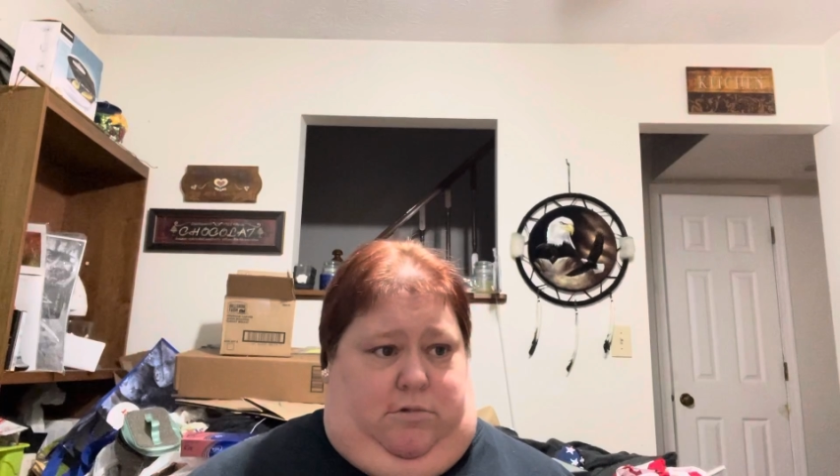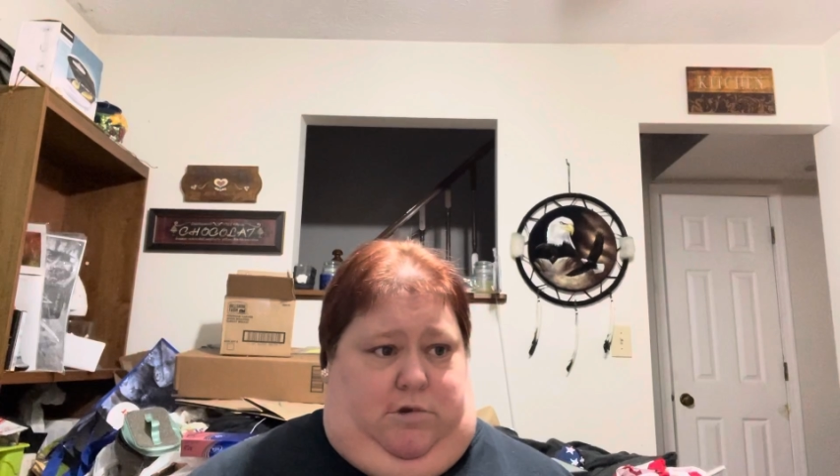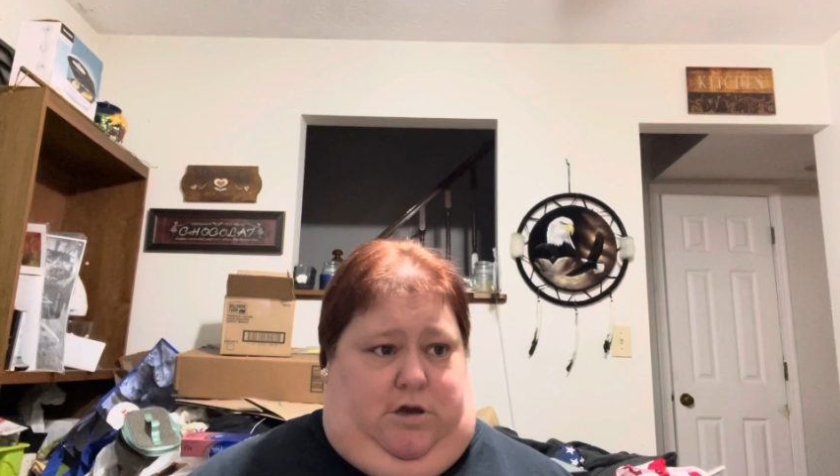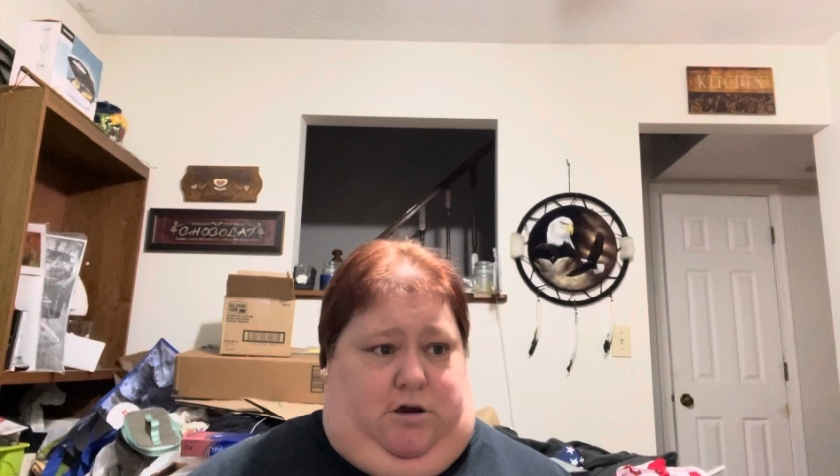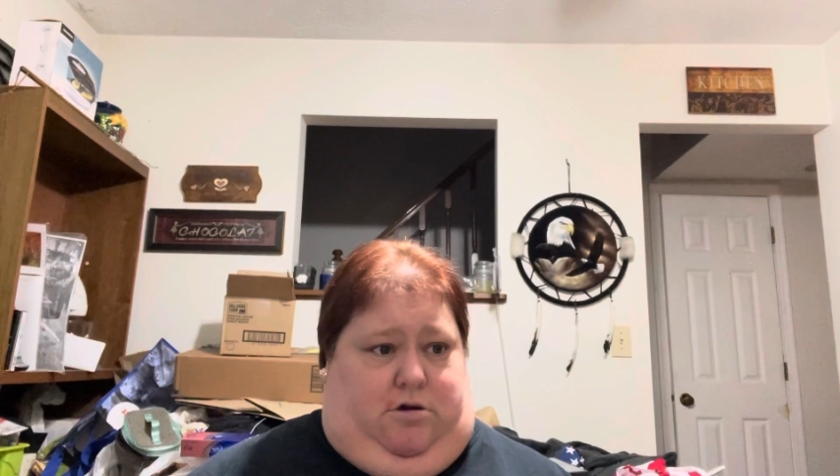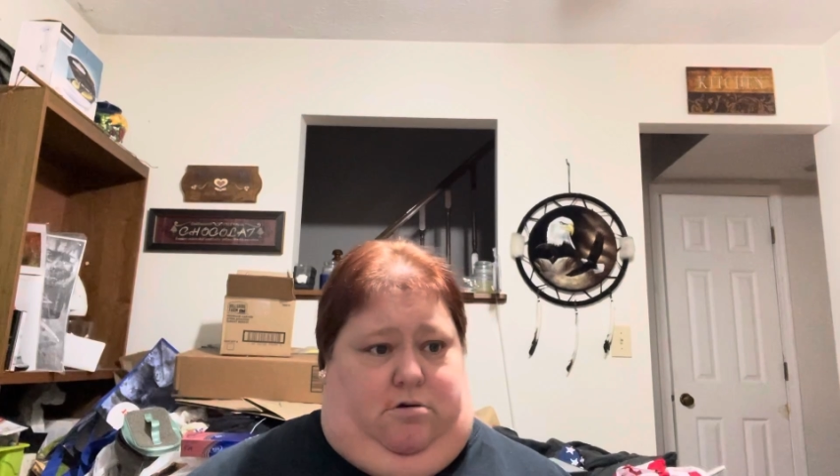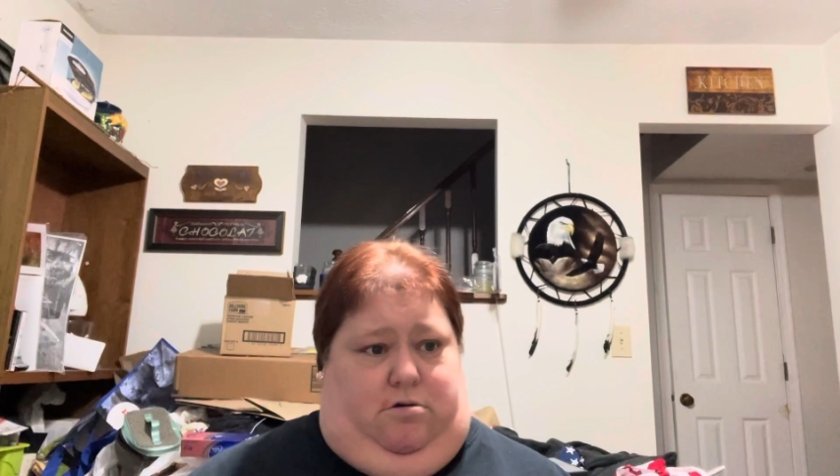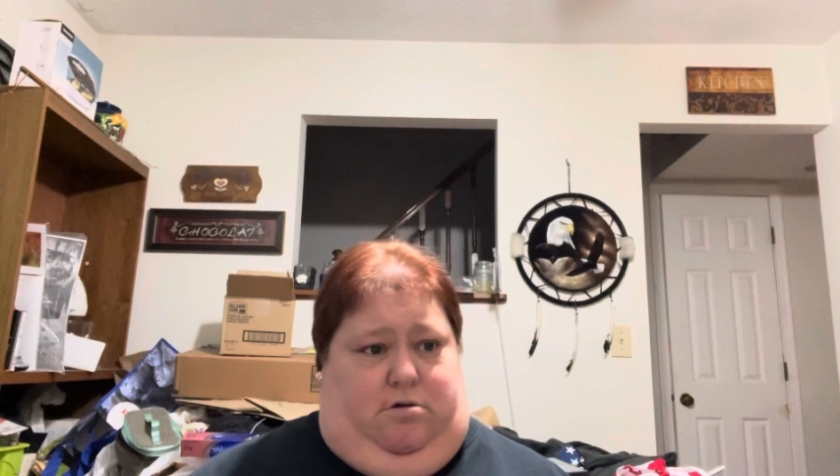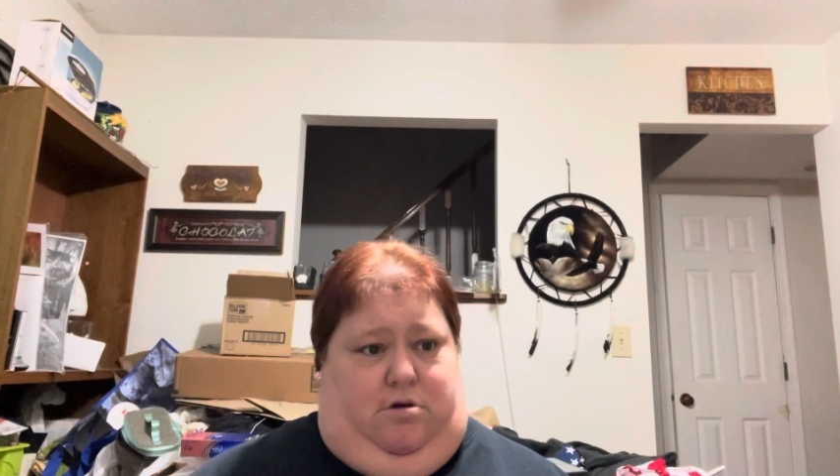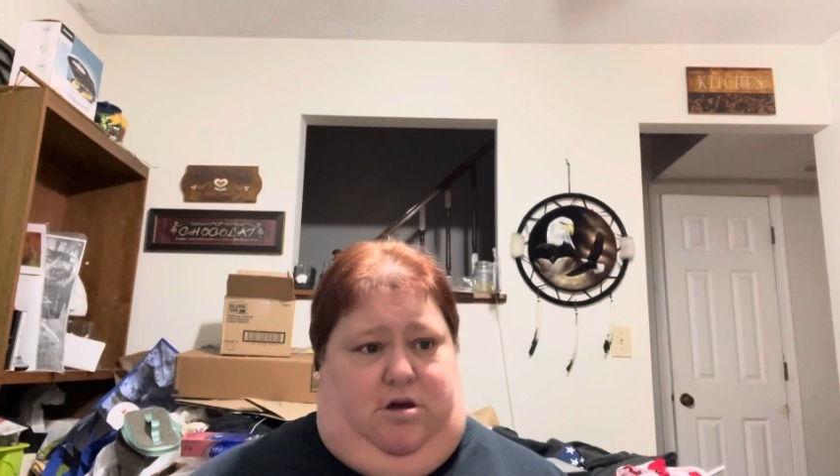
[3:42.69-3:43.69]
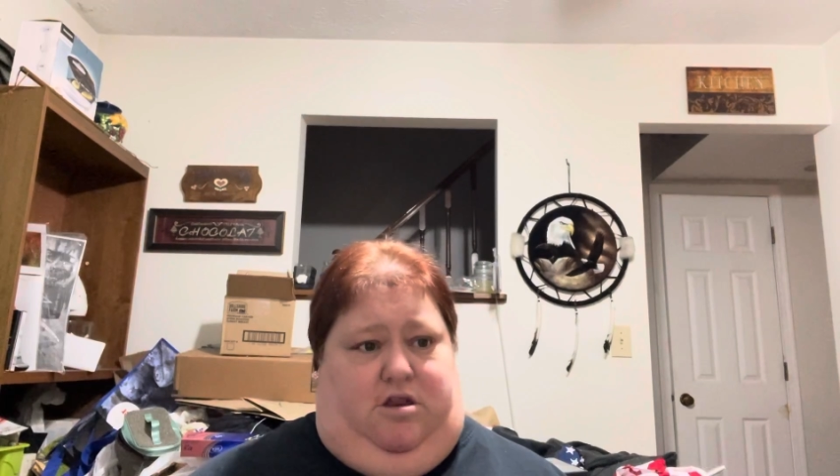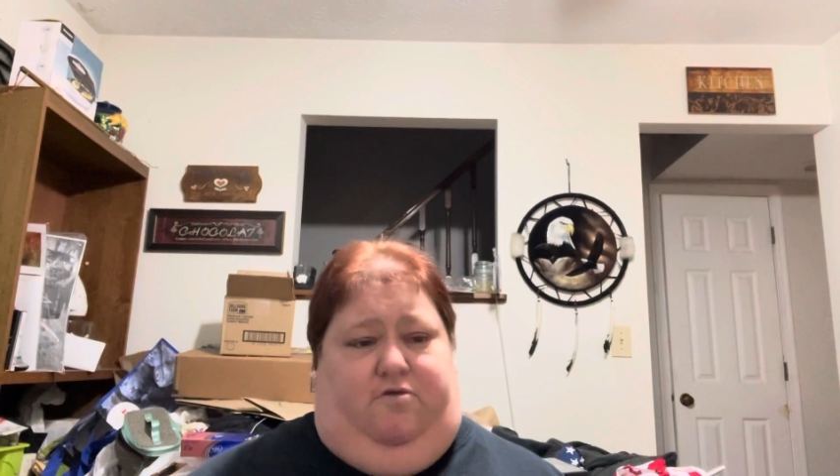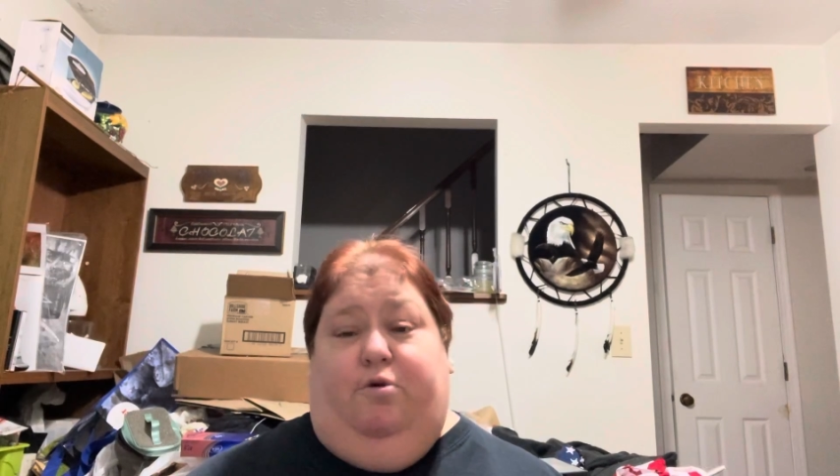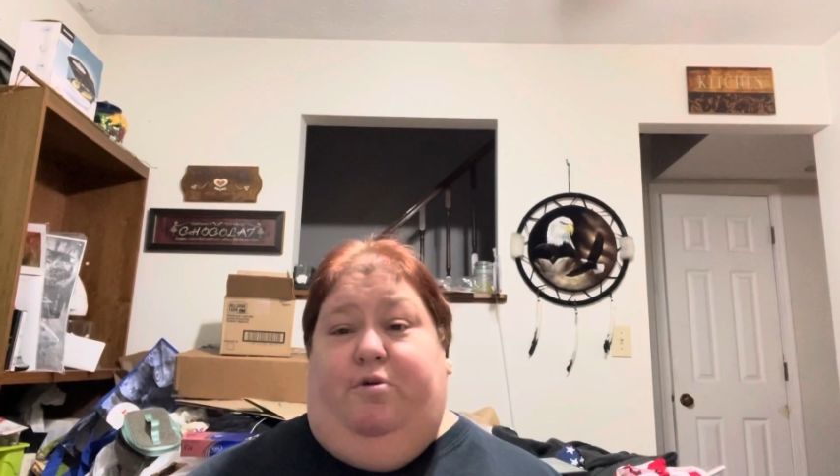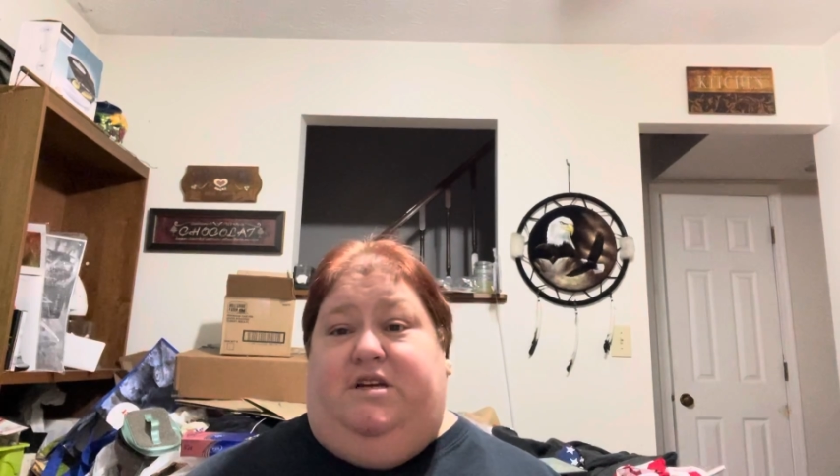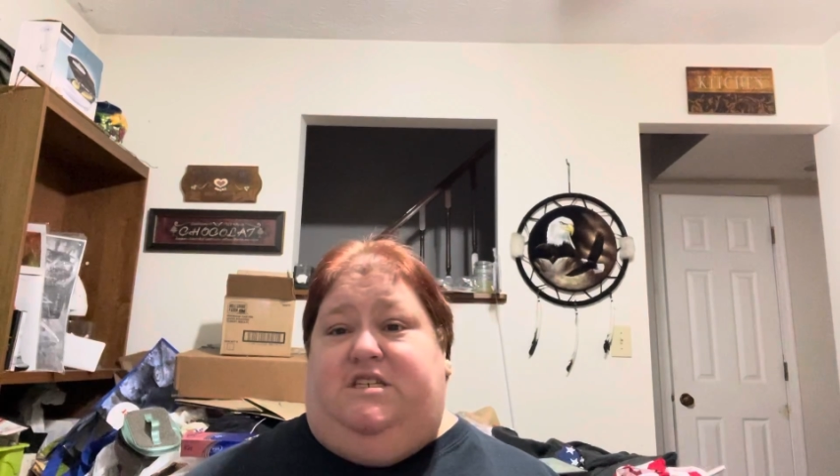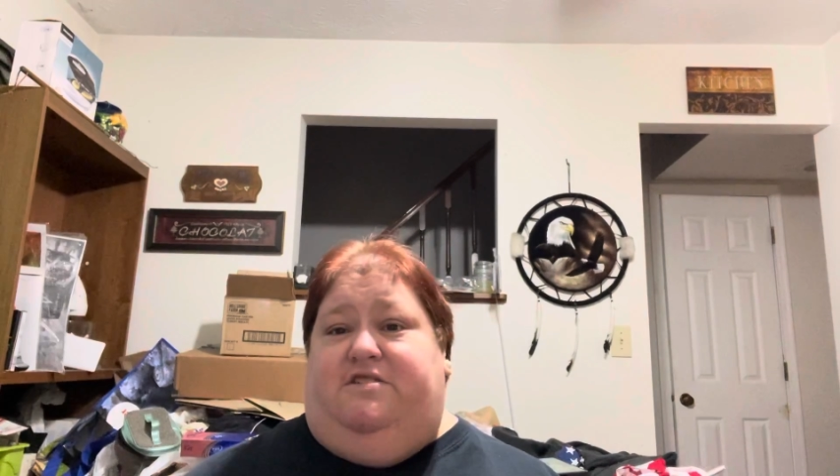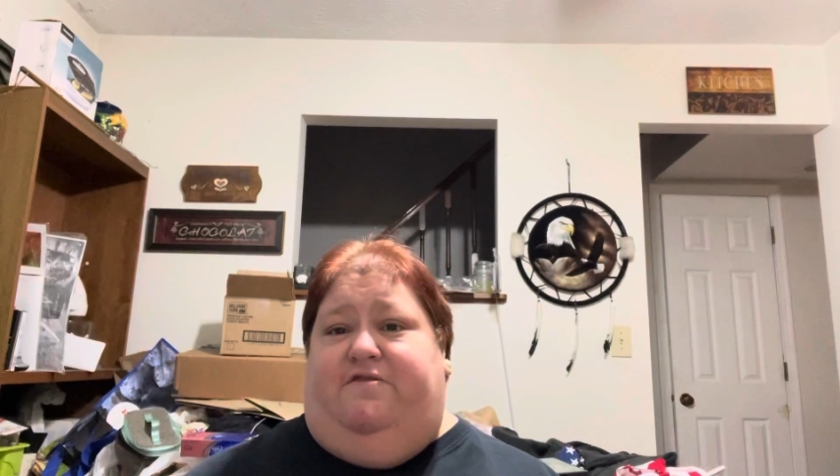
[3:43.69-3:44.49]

You know, and if there wasn't a